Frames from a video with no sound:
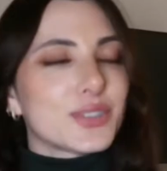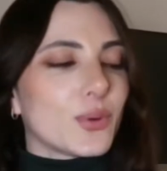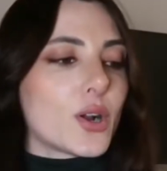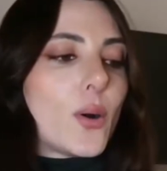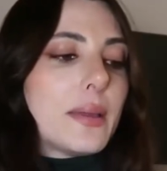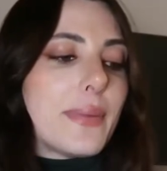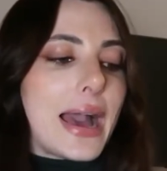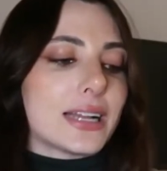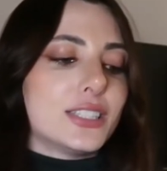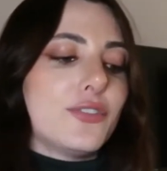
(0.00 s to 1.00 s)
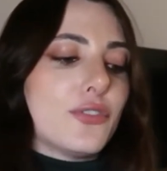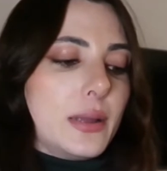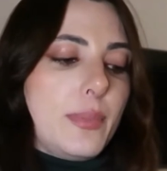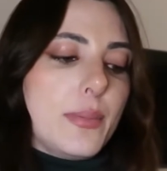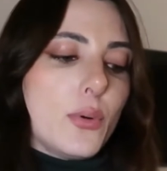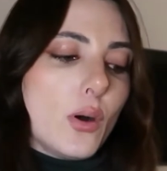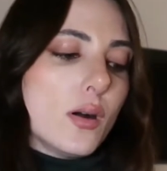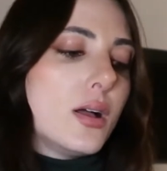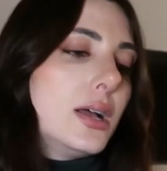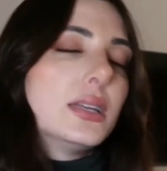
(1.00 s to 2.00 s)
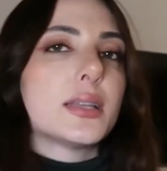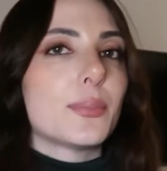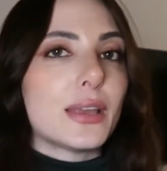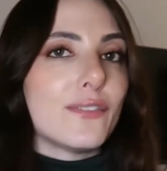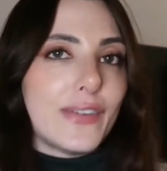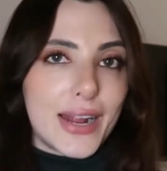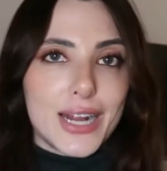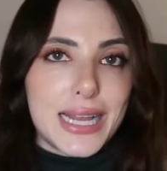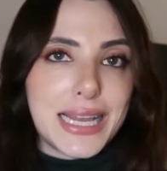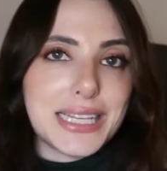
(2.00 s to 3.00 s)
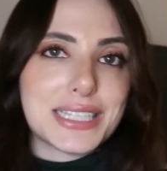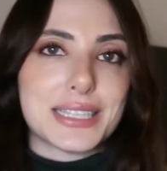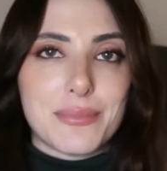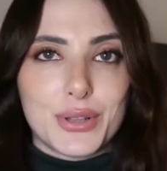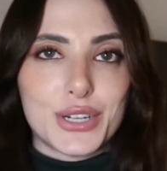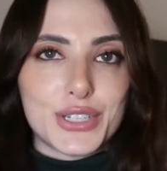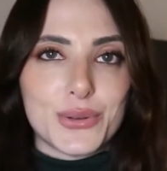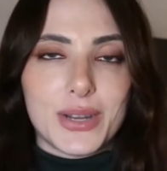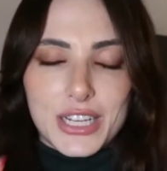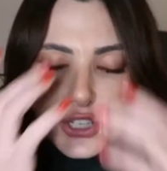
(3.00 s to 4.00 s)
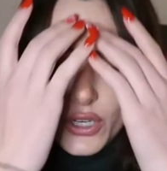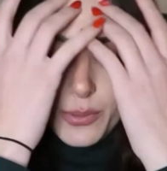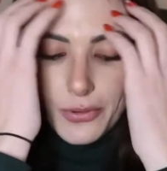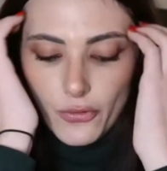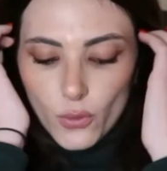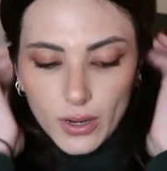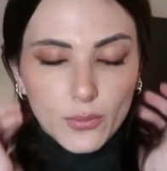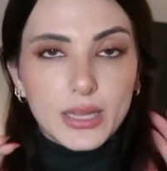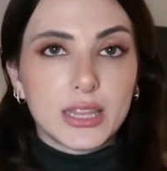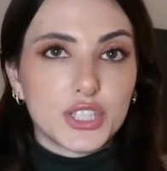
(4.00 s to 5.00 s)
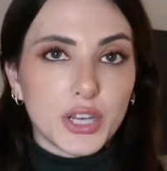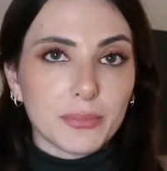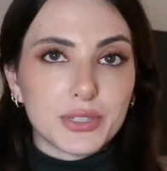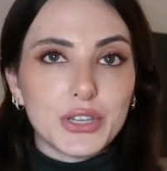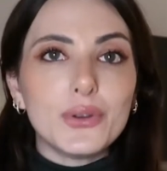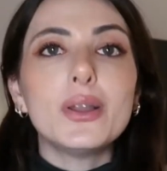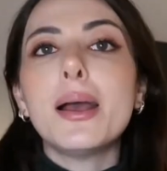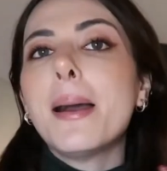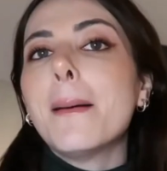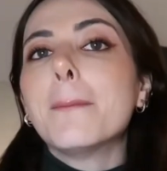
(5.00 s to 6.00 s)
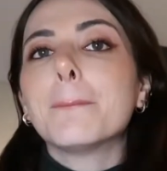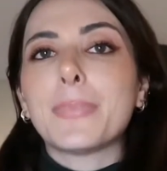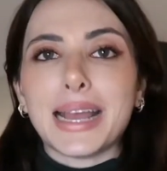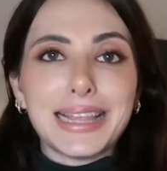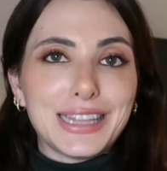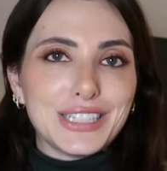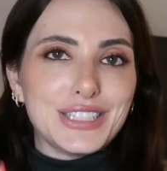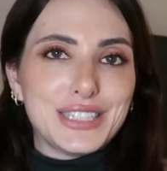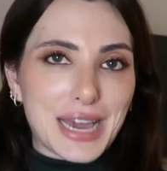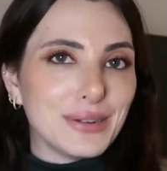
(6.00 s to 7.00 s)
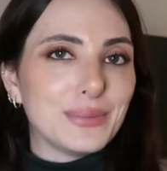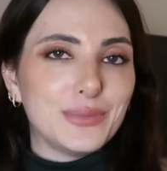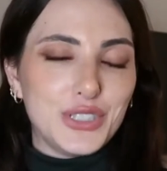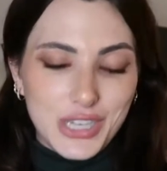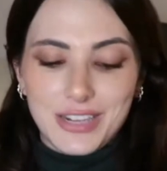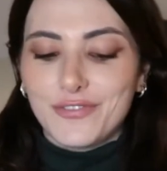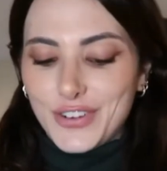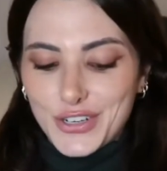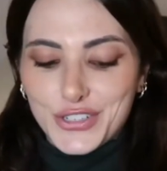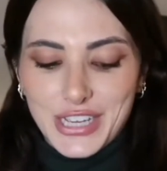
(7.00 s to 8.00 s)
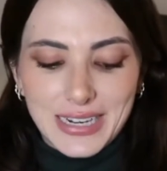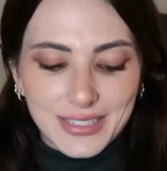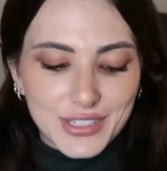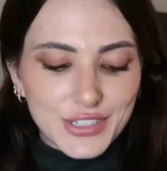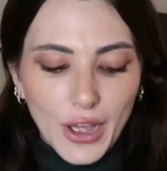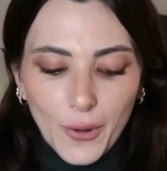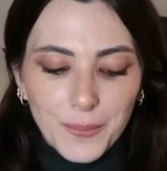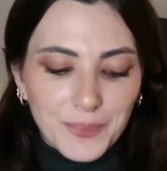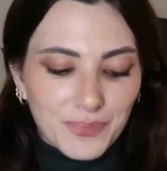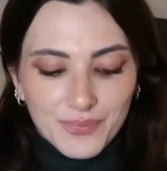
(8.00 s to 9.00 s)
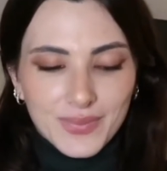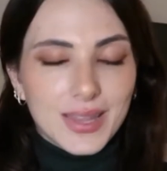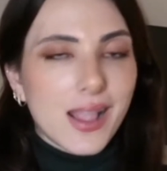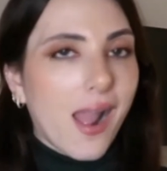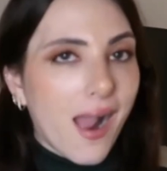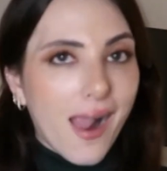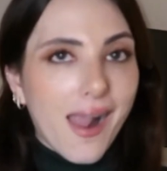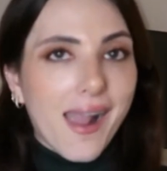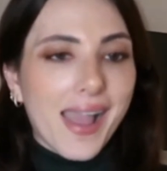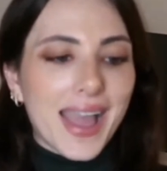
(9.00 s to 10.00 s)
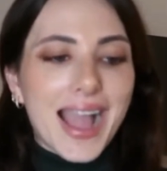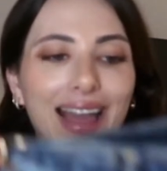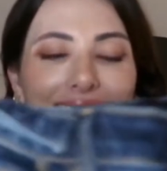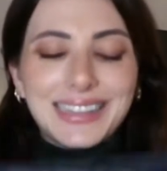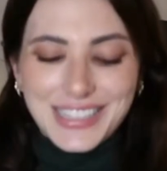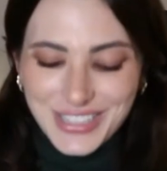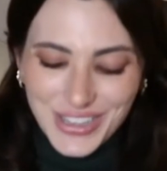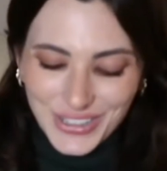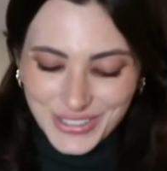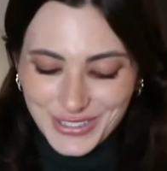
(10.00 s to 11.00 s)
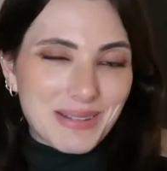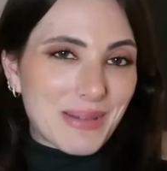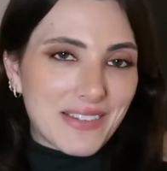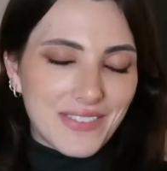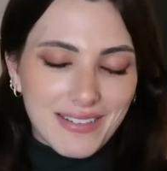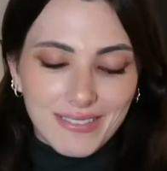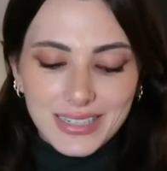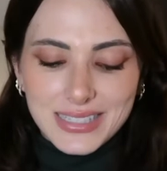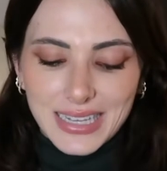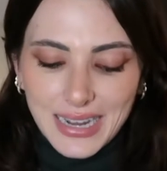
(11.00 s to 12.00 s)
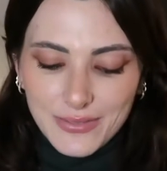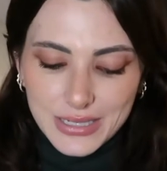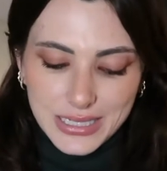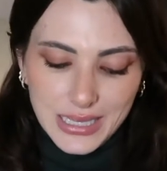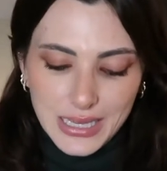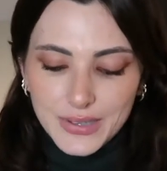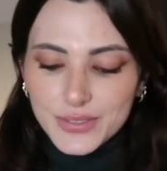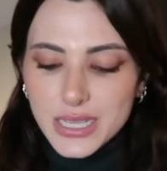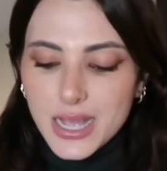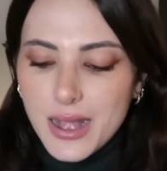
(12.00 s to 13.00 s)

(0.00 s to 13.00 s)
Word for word: So we're going back to Free People, something very similar to what I showed you before with the jumpsuit, but in the denim jean version. So I think this is also one of my favorites that I received.